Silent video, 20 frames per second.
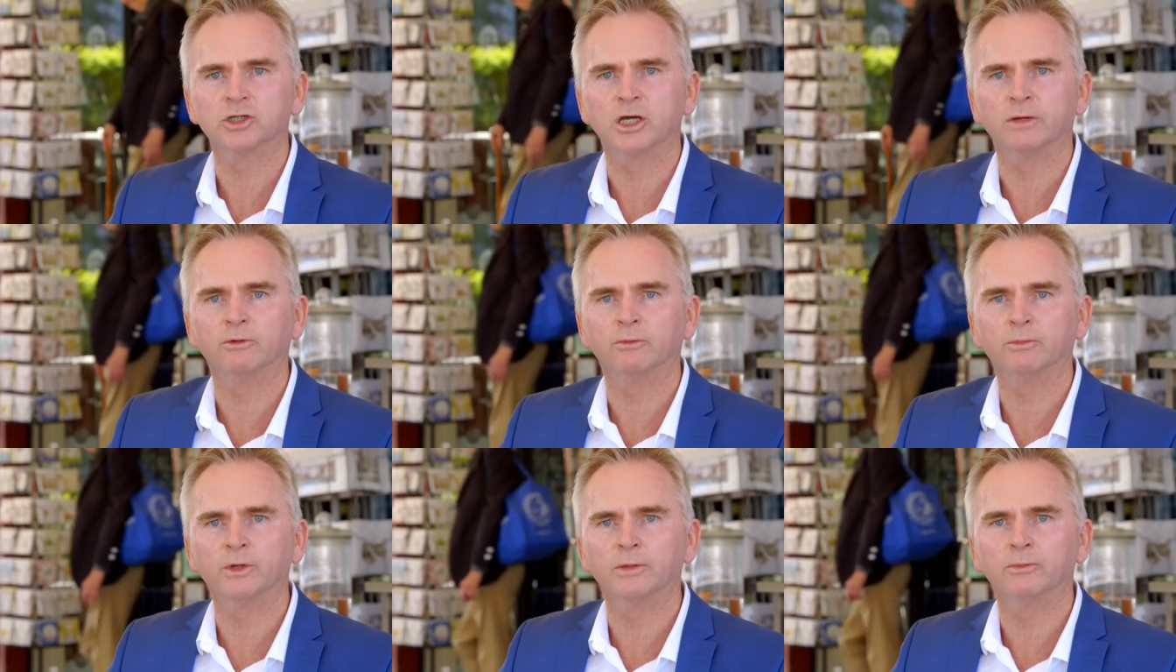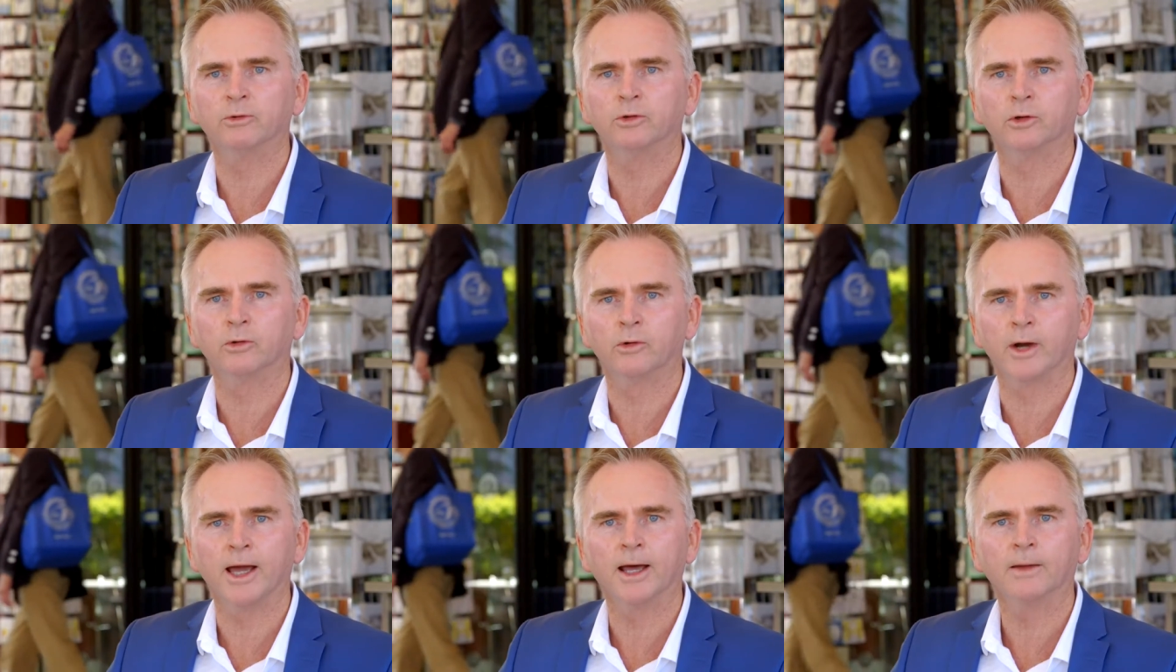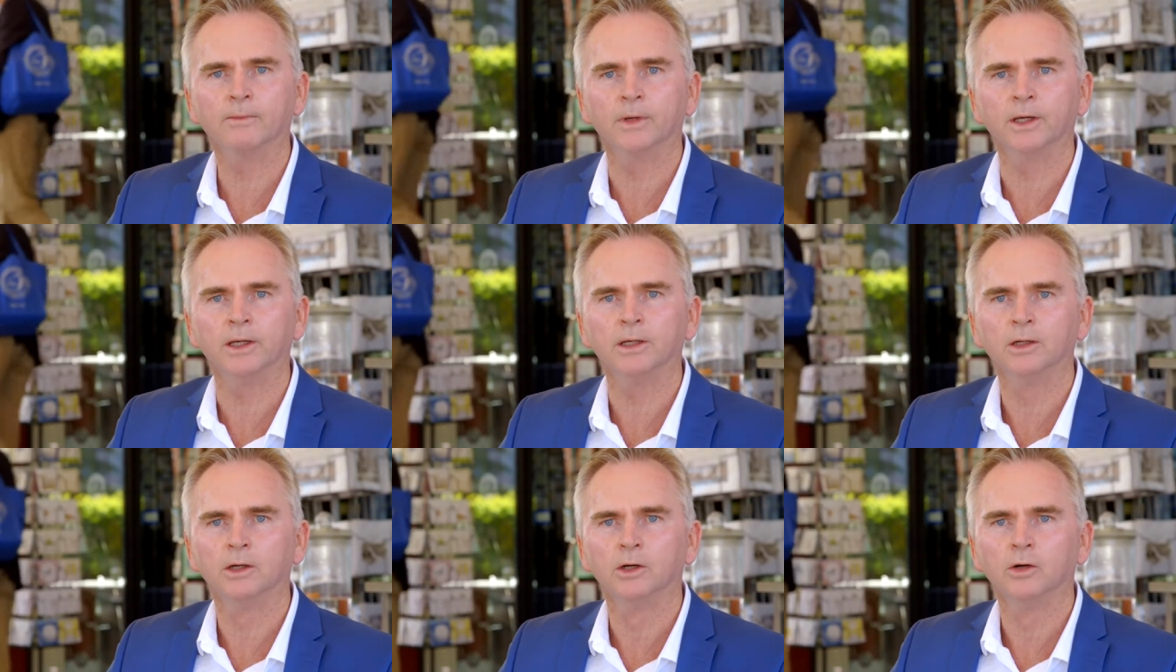a team of people around
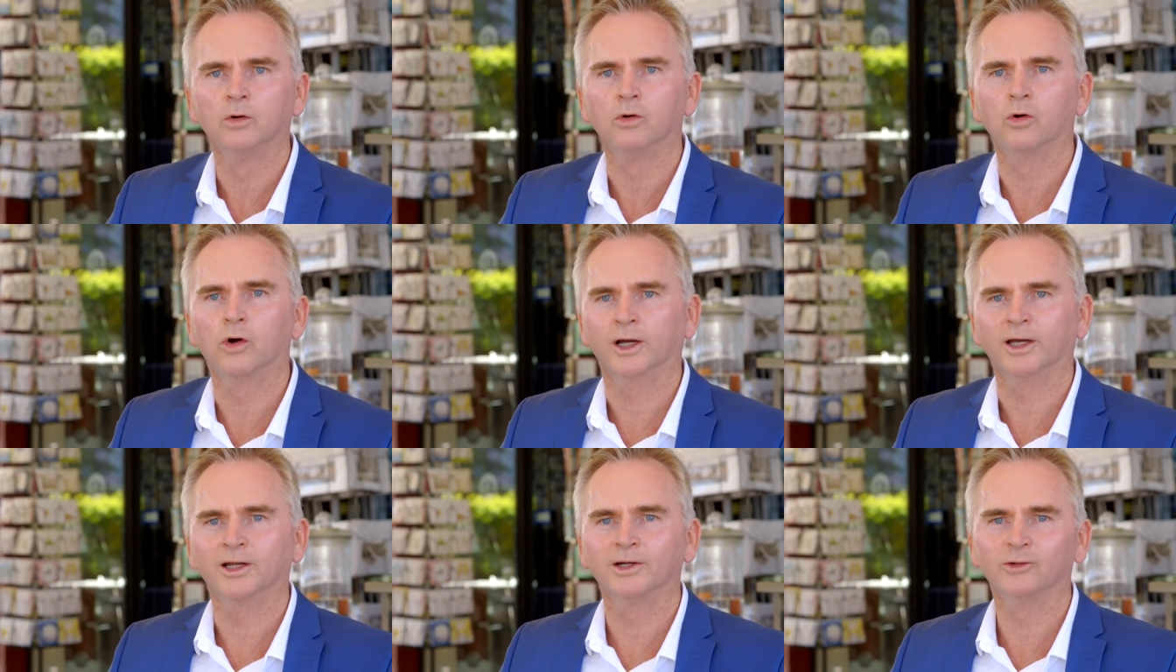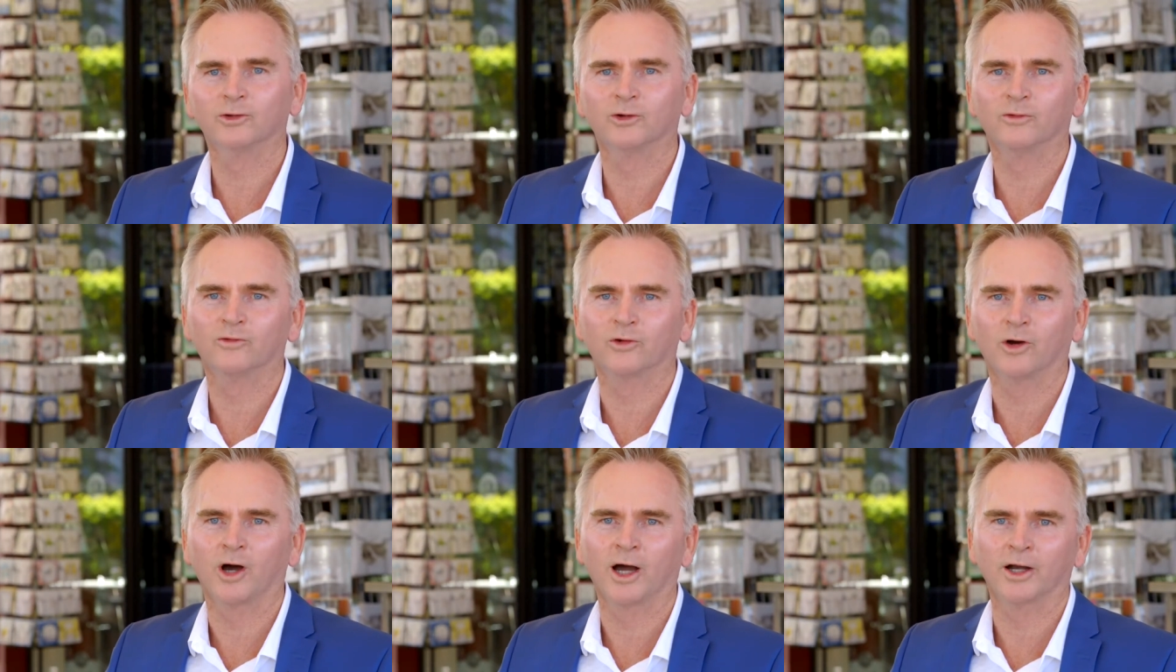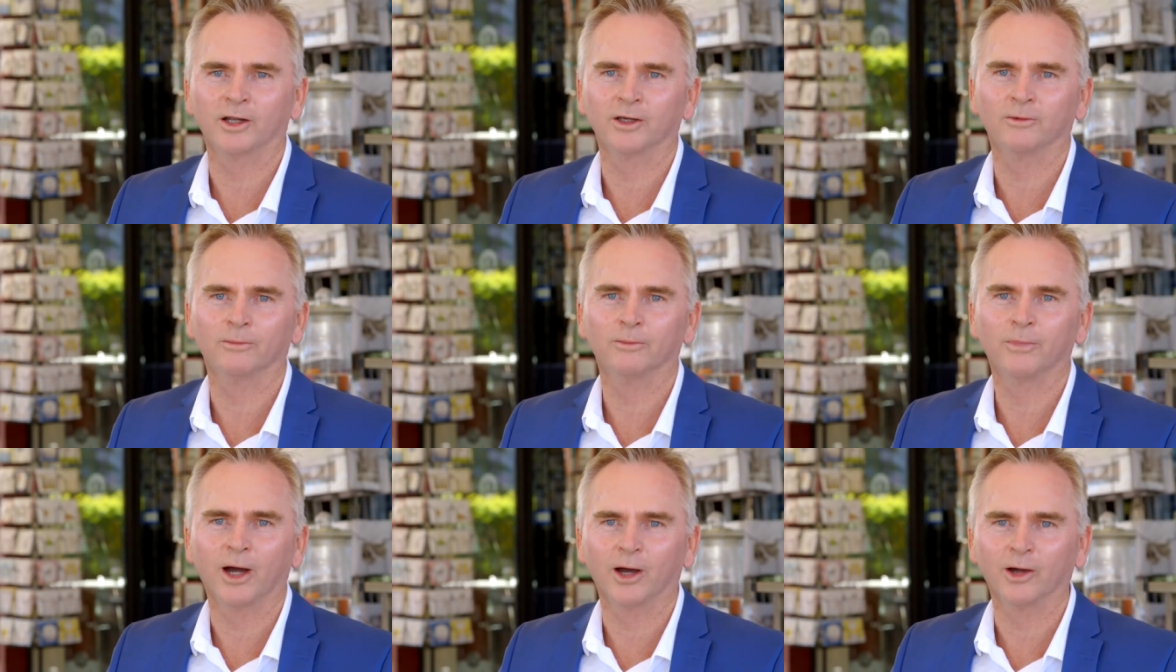me, or I can do a
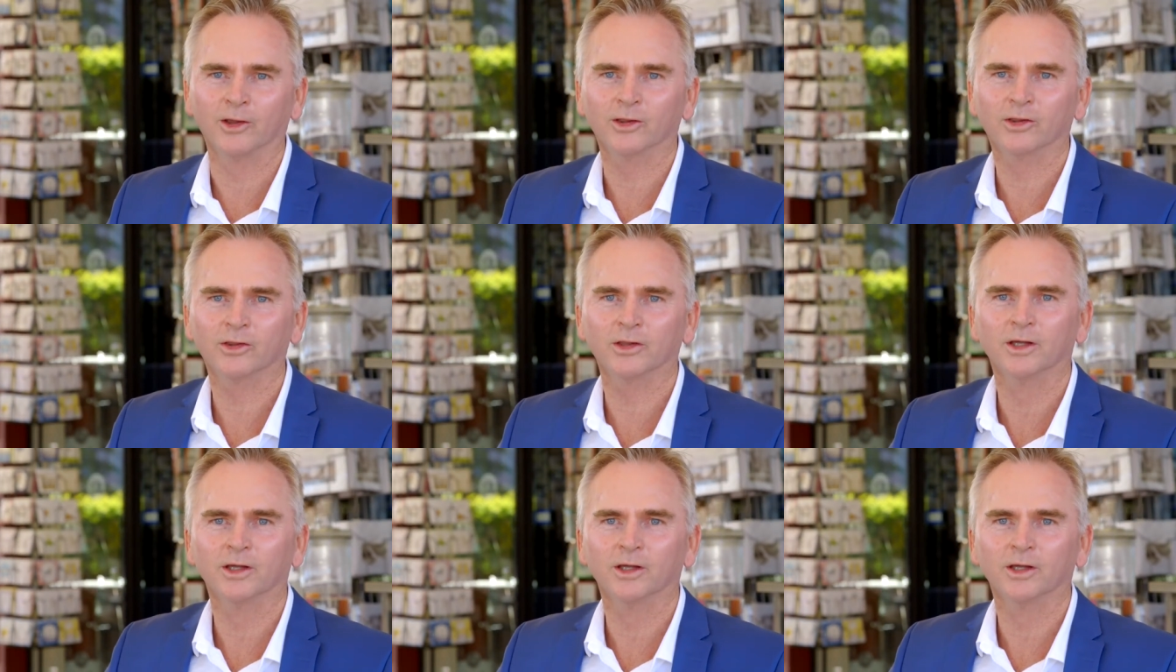variety of both.